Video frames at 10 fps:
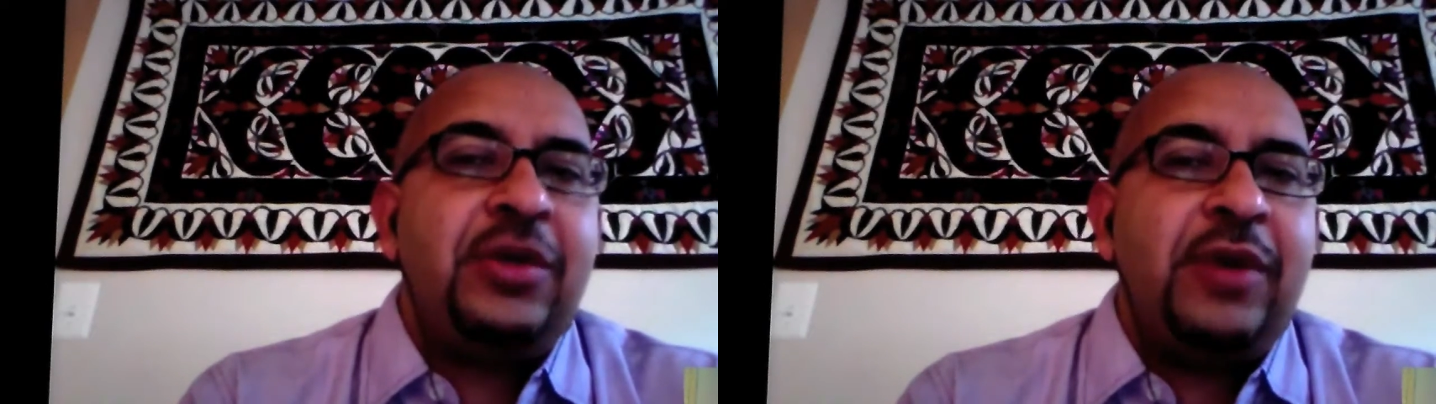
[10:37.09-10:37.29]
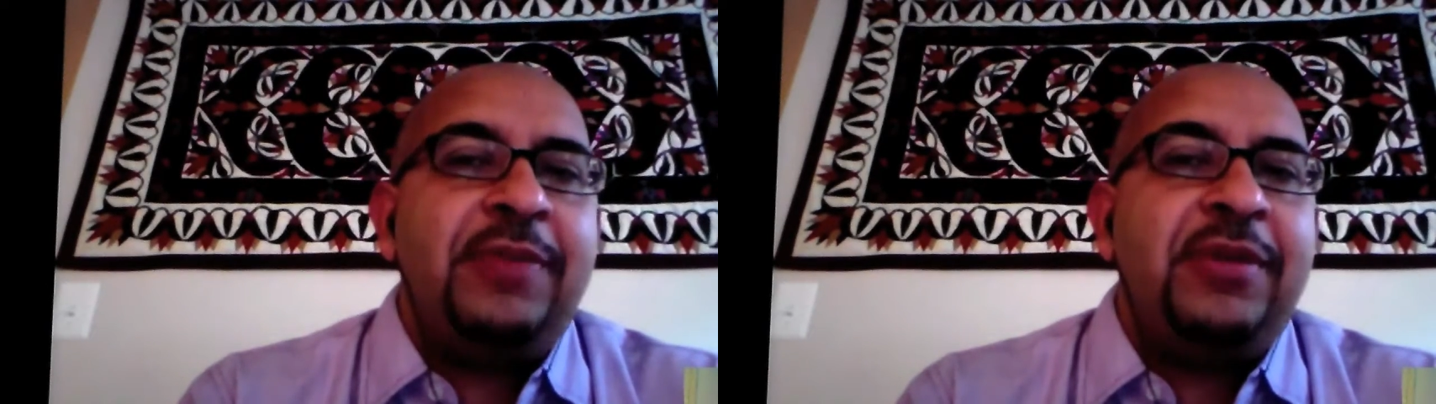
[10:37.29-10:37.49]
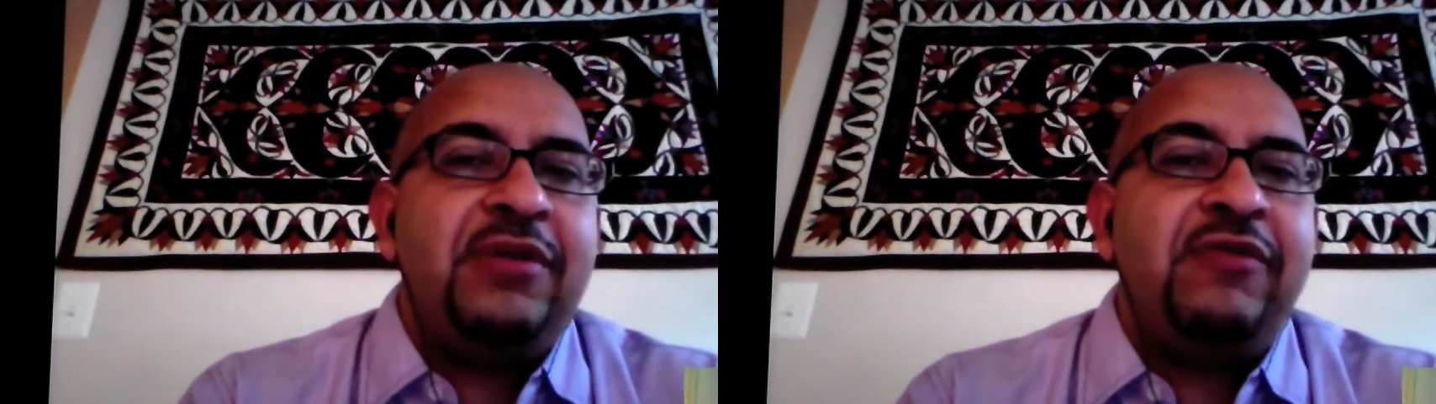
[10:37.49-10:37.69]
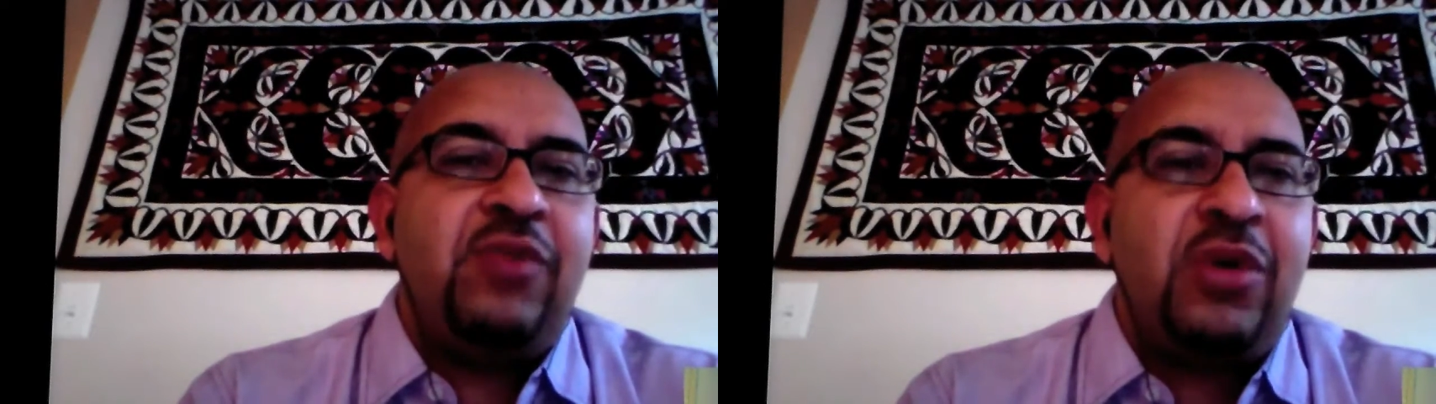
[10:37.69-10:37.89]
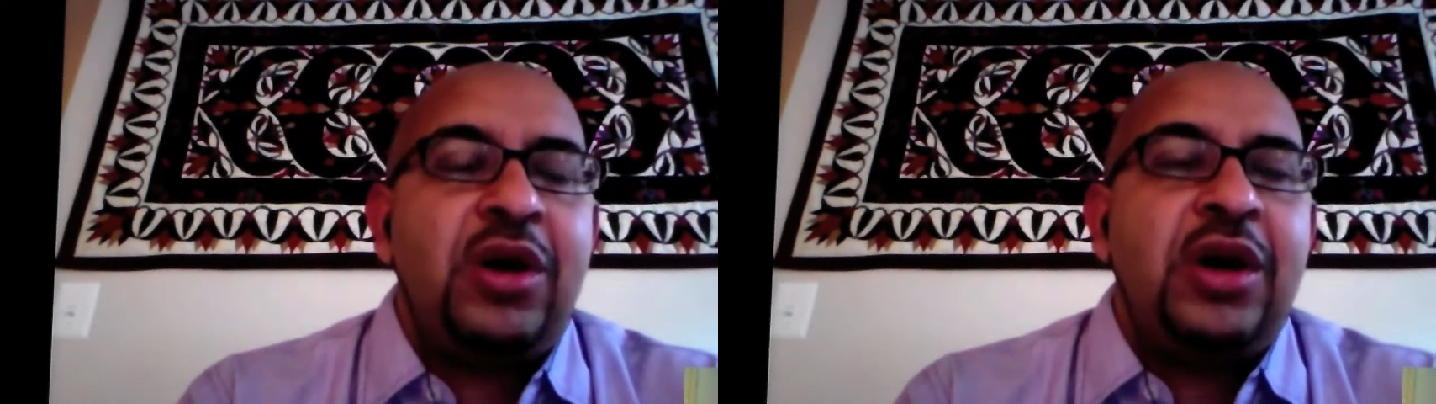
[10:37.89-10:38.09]
and a weapon of
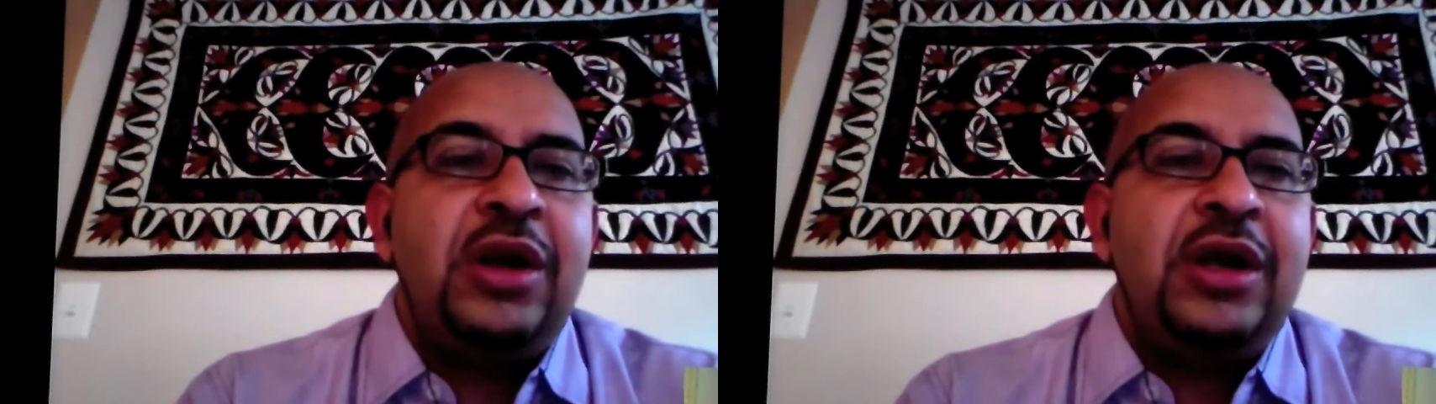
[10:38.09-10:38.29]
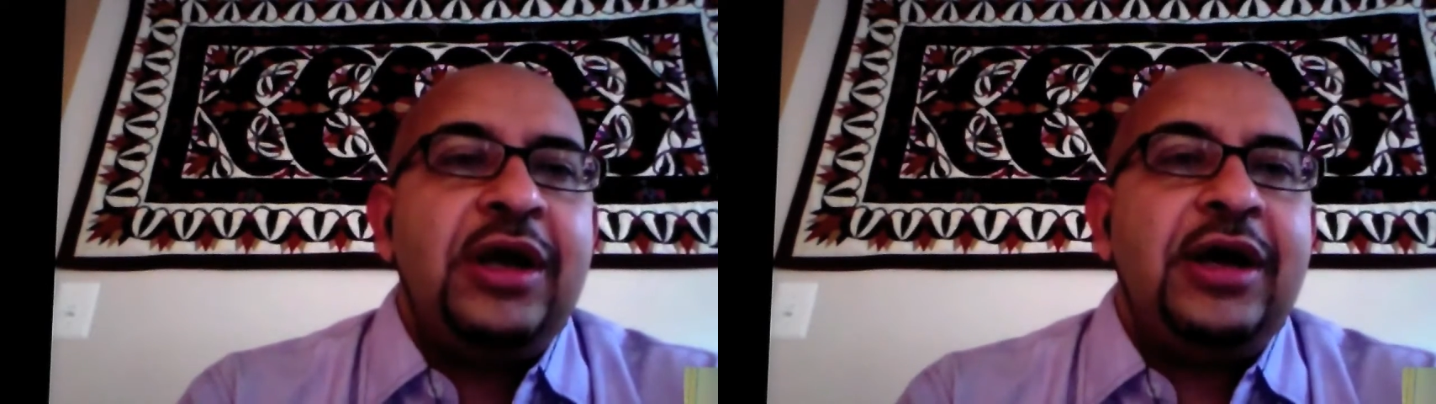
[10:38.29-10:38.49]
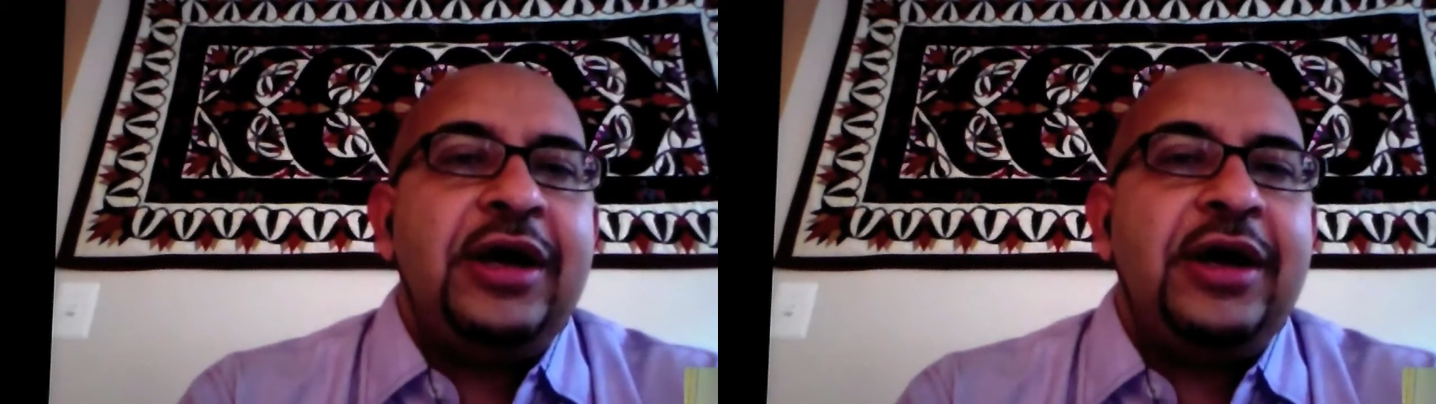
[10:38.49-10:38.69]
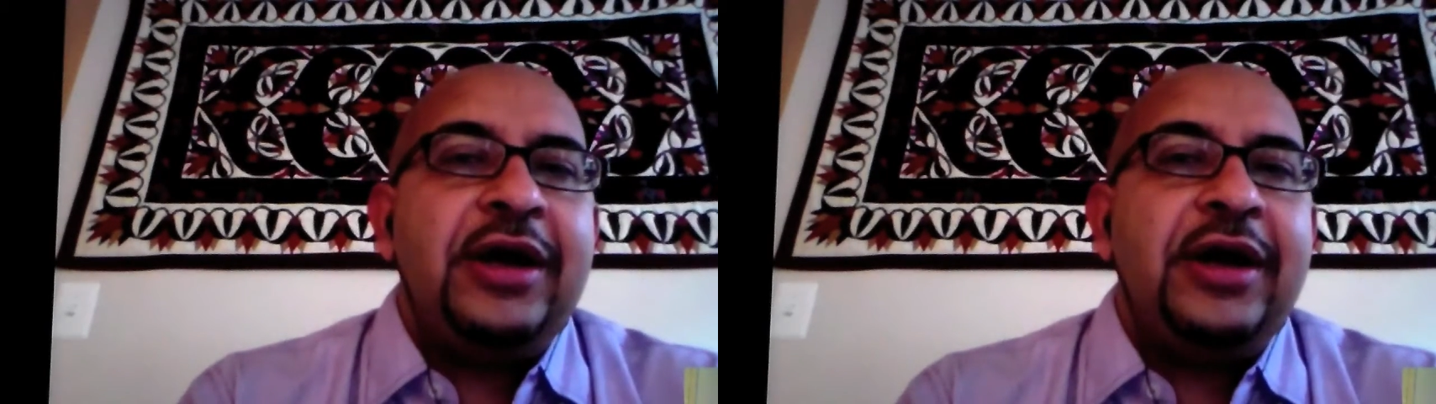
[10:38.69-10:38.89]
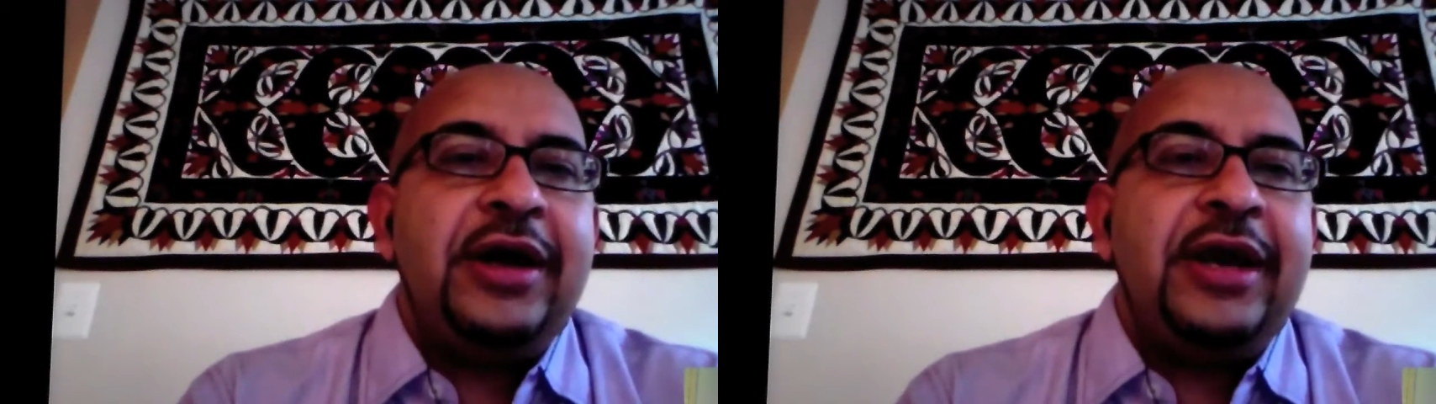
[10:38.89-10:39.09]
war,
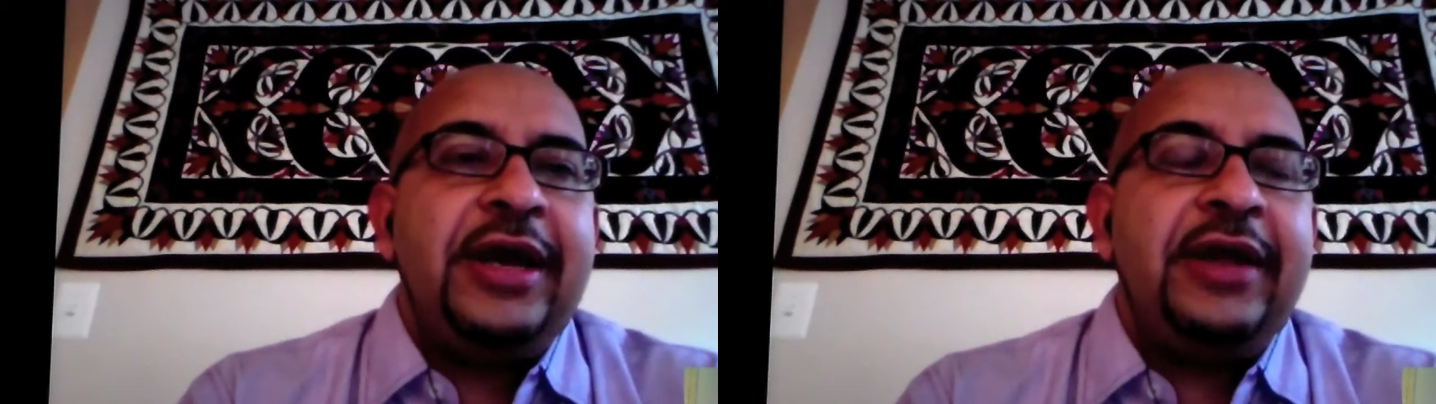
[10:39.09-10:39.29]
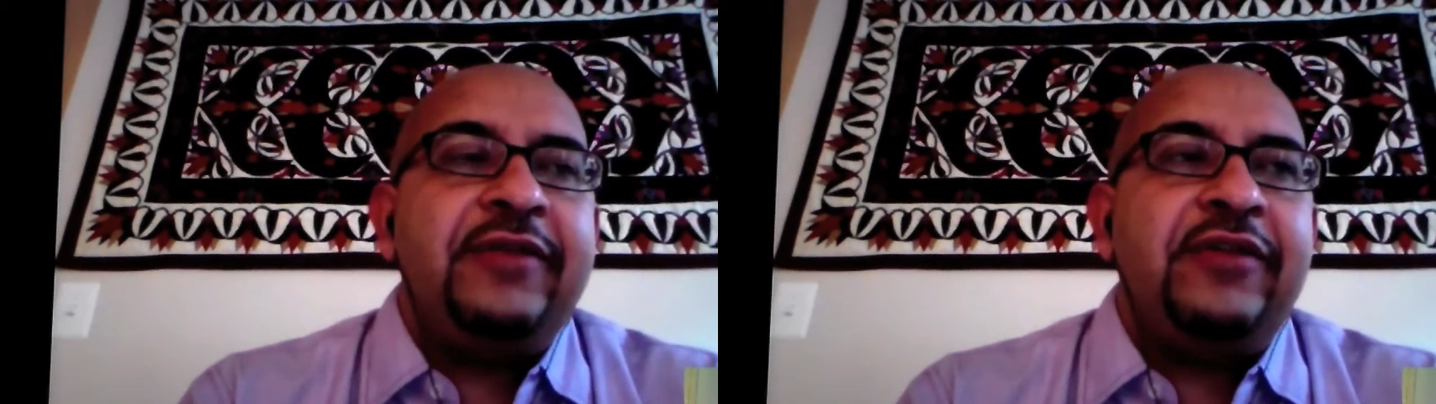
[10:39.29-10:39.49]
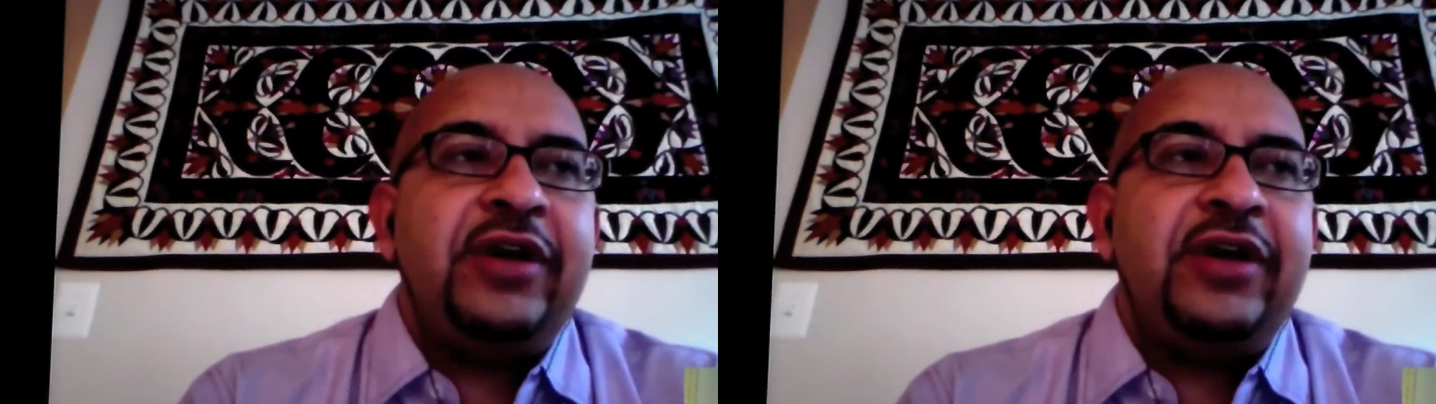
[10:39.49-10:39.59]
and